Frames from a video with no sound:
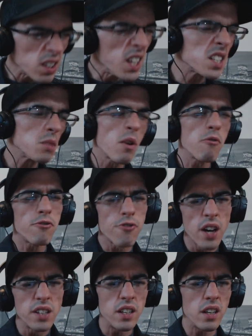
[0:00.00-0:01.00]
Less about
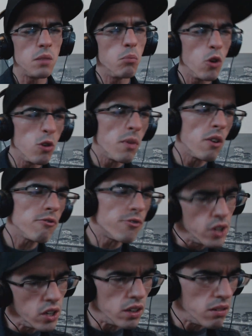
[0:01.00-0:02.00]
funding and more about fun.